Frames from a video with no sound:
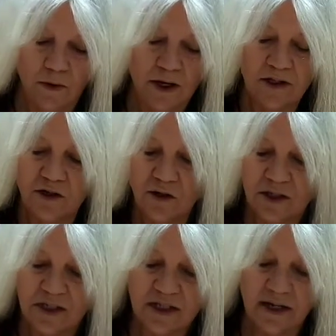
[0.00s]
Okay, so you
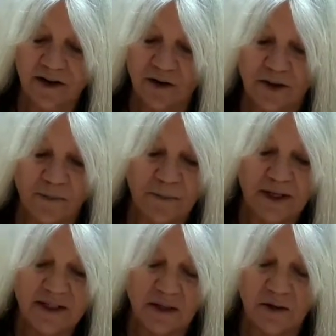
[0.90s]
can see here that
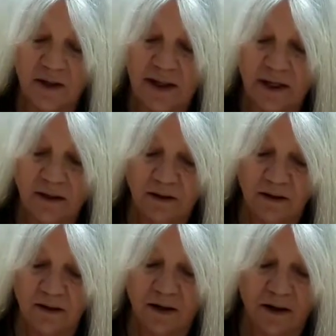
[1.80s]
basically
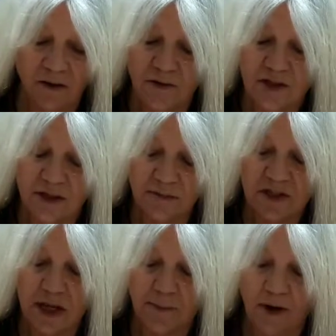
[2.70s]
all those
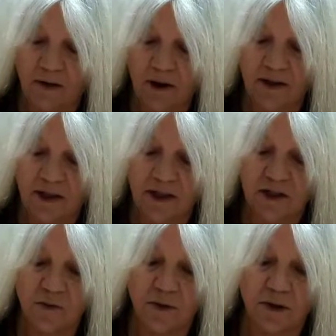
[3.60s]
stems came out. I think
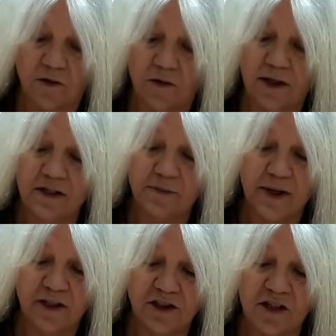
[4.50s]
that's one of the cleanest
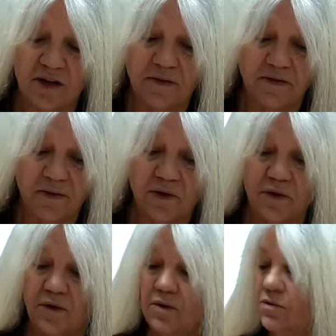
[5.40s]
batches I've ever